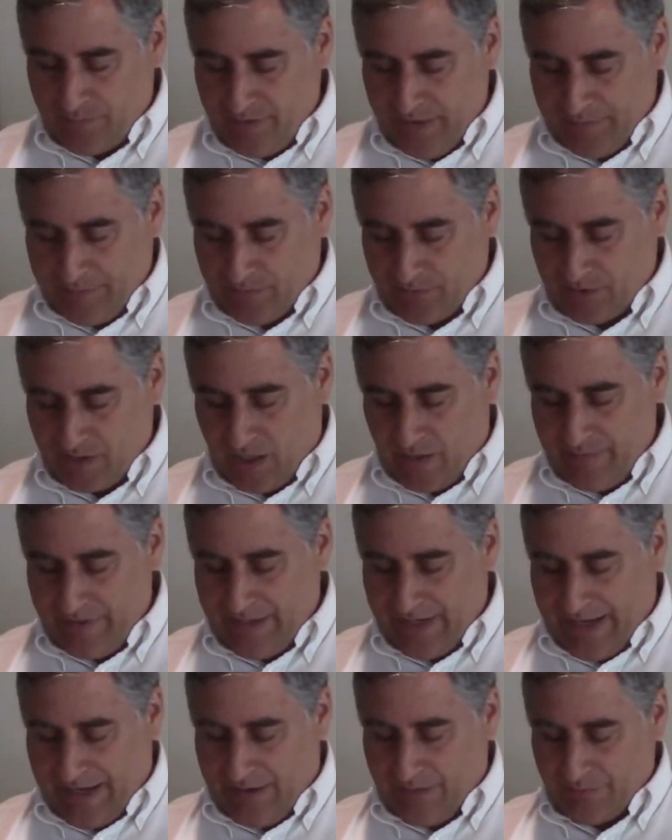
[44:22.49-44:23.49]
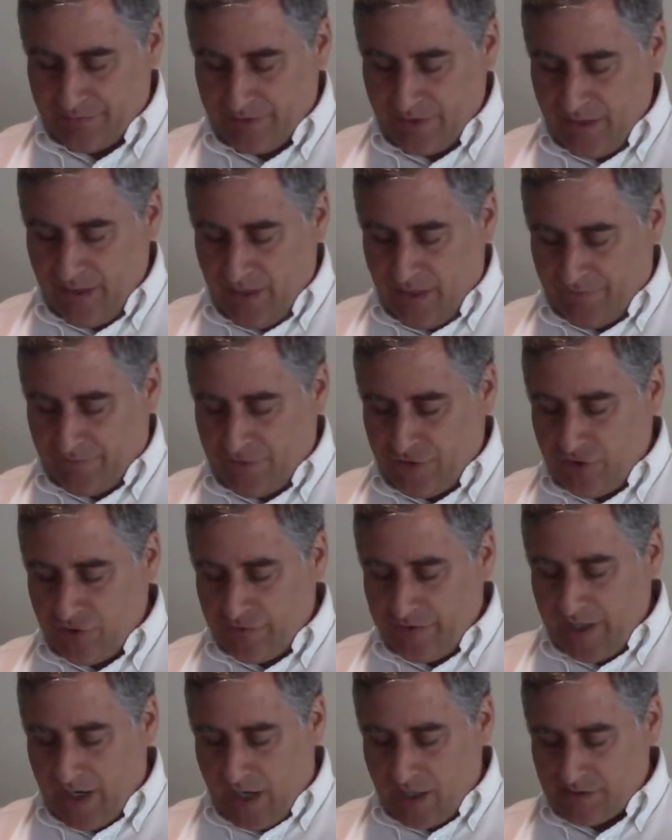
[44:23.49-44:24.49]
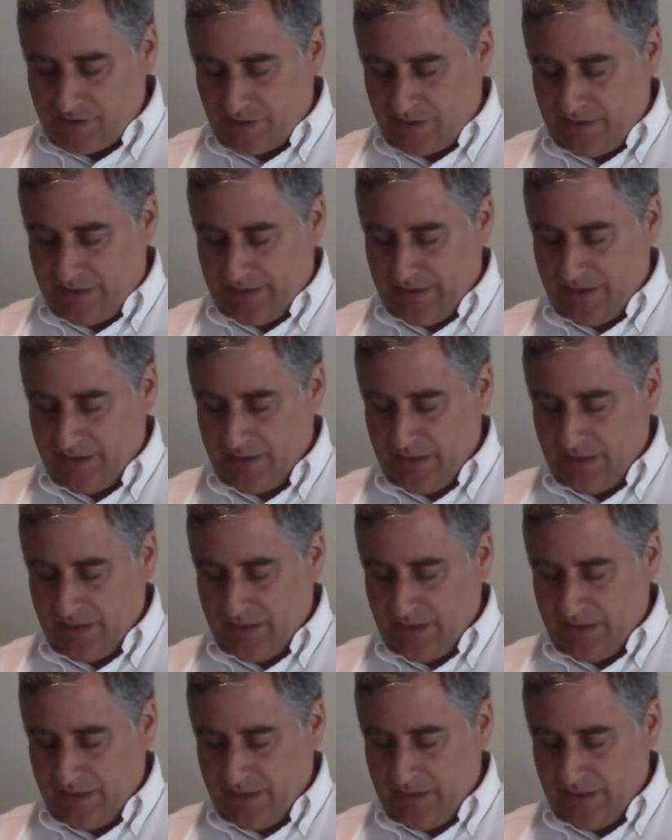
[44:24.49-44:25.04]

people coming out of curiosity